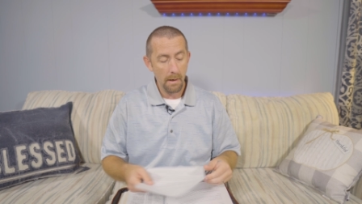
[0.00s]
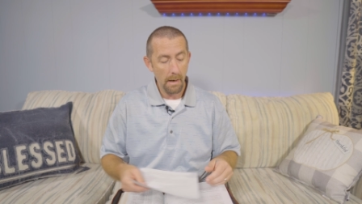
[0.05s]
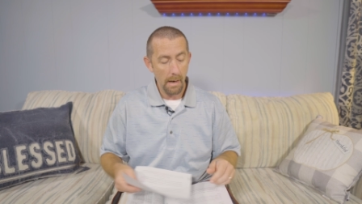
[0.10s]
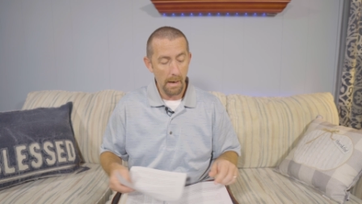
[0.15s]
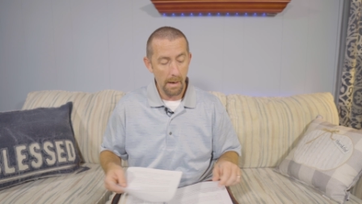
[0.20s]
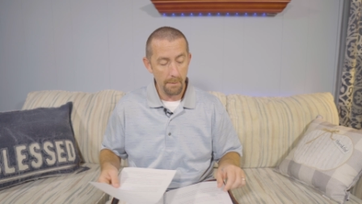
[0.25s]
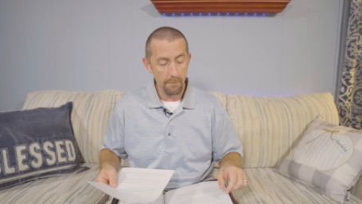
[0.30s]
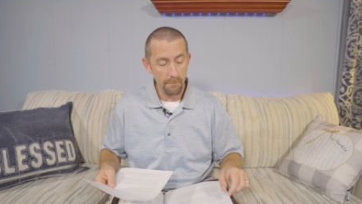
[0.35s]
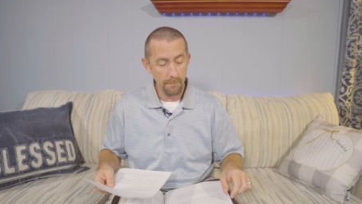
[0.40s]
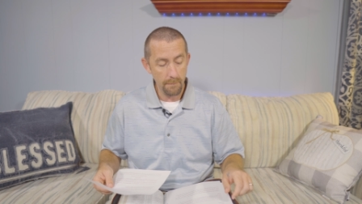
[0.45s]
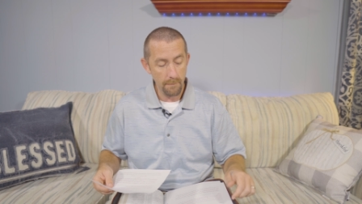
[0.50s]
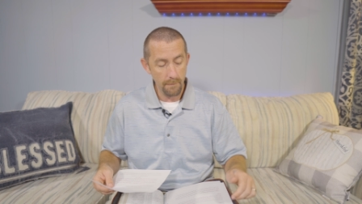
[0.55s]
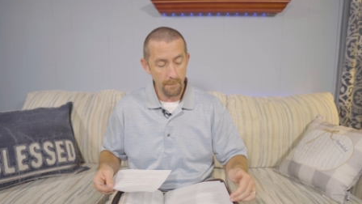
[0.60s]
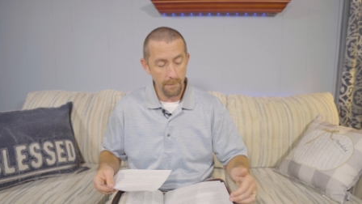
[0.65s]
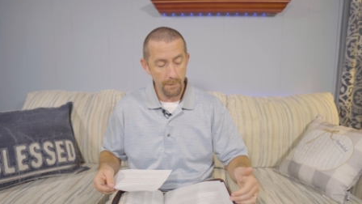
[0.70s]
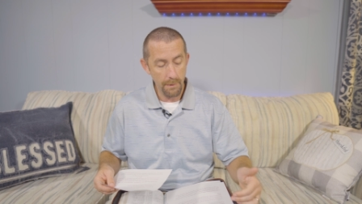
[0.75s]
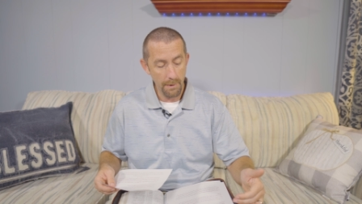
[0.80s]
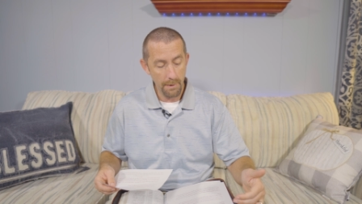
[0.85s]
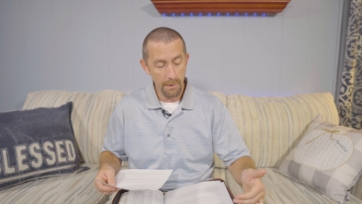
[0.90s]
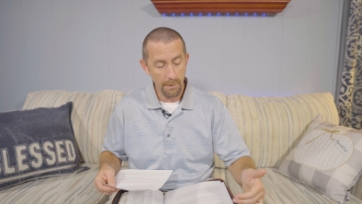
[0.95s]

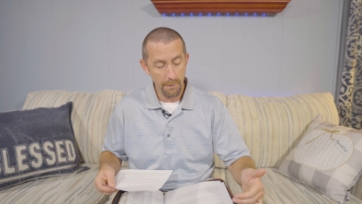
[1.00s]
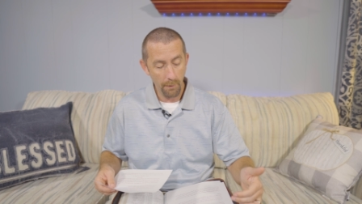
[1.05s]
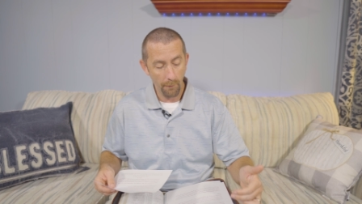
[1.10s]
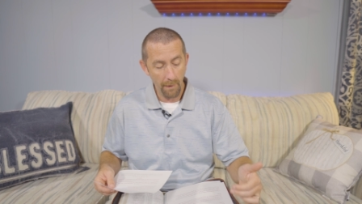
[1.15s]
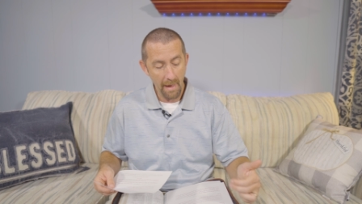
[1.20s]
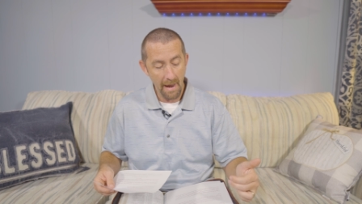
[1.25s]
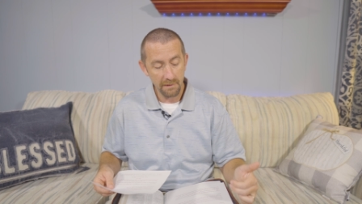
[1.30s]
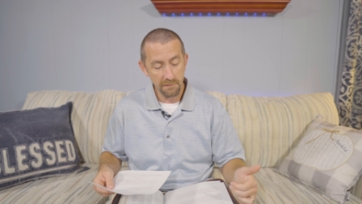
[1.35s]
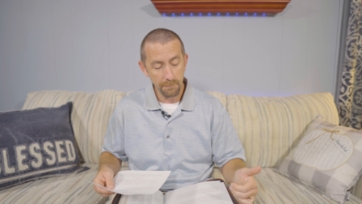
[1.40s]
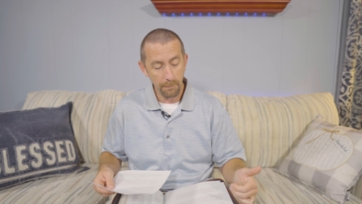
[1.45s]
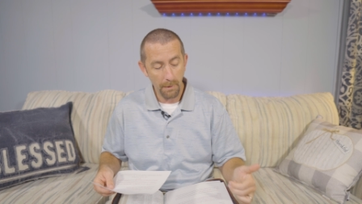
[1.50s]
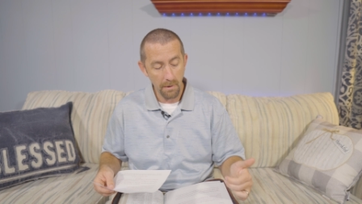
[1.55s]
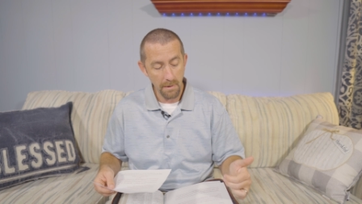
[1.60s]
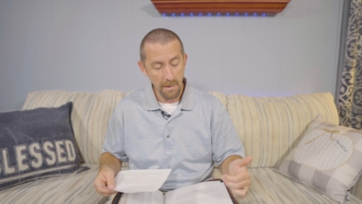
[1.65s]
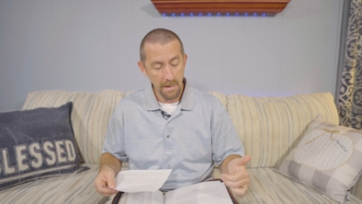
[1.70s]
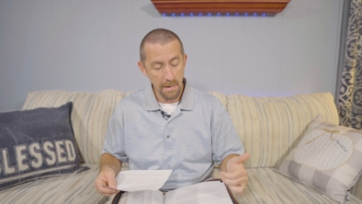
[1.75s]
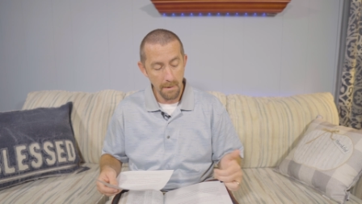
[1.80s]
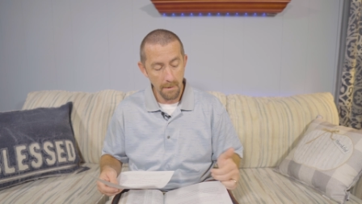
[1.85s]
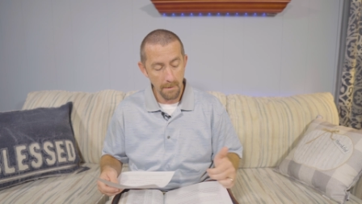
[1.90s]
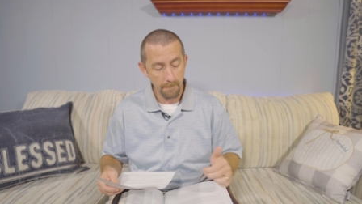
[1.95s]
The last
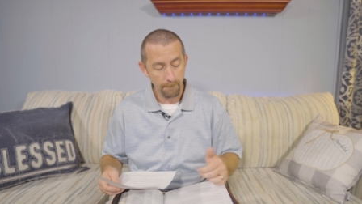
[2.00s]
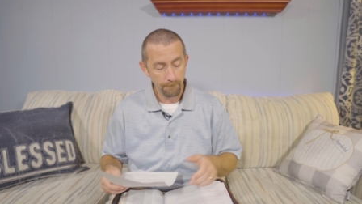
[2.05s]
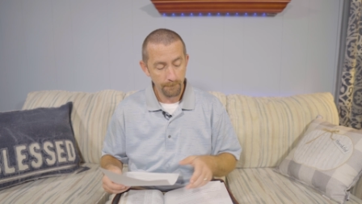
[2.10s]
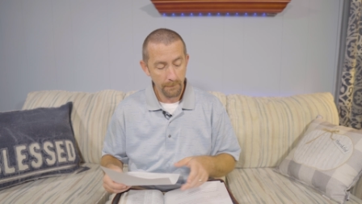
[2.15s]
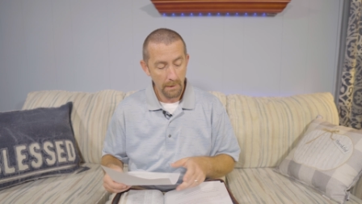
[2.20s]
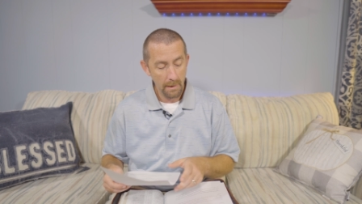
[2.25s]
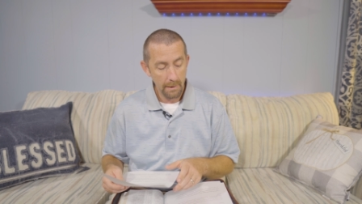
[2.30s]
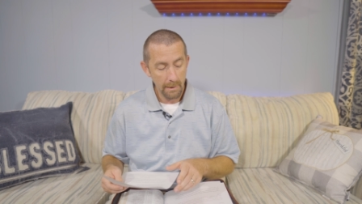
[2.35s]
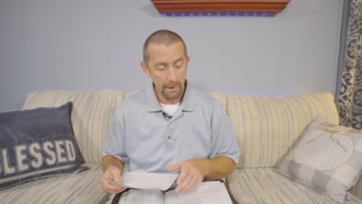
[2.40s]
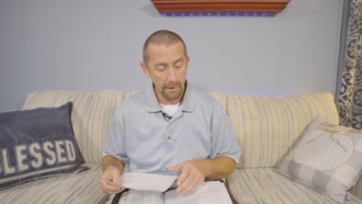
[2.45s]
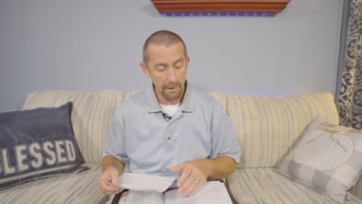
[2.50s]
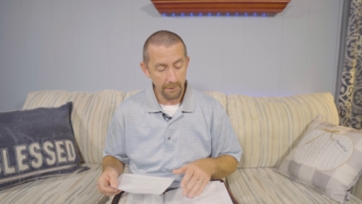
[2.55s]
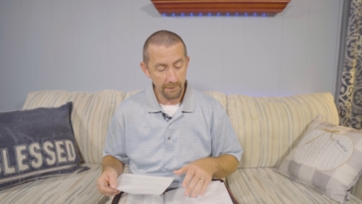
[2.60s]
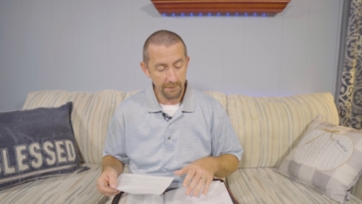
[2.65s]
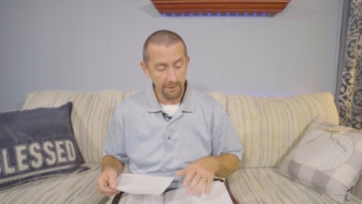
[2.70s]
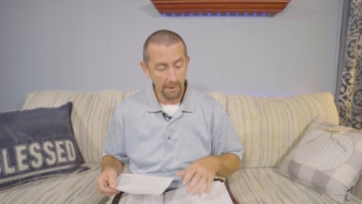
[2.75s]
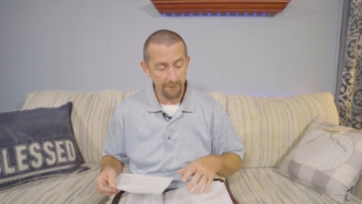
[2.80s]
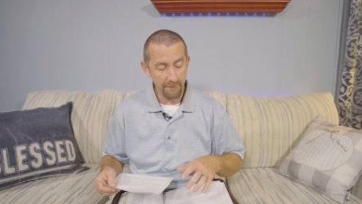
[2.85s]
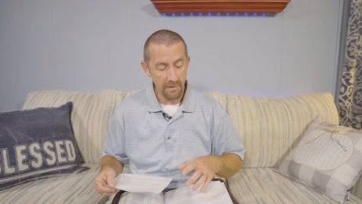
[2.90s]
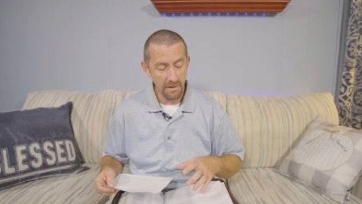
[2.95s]
part here
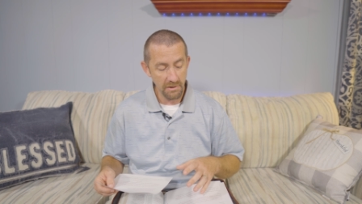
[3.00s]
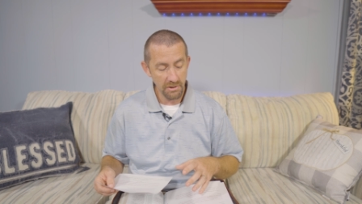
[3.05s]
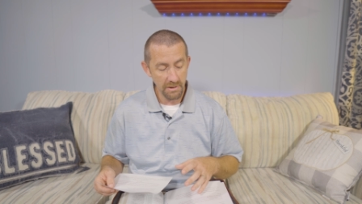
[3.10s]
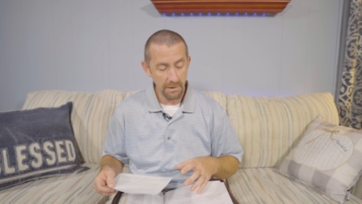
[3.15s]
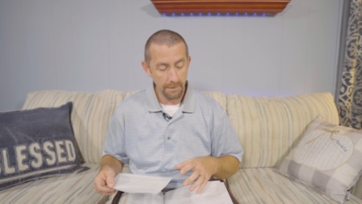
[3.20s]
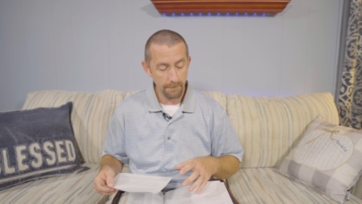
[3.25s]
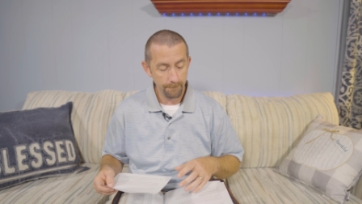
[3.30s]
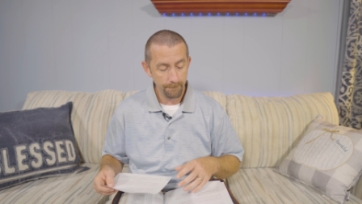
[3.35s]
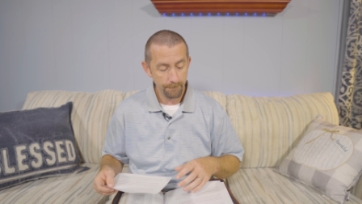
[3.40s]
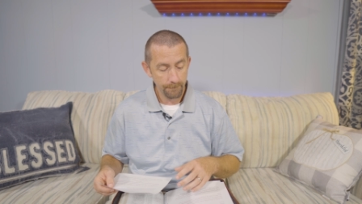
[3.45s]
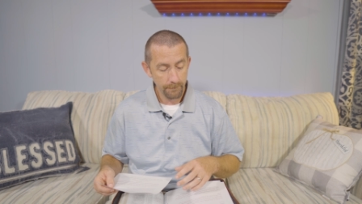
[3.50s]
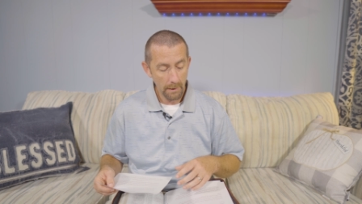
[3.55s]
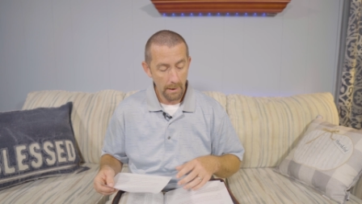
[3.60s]
is a vision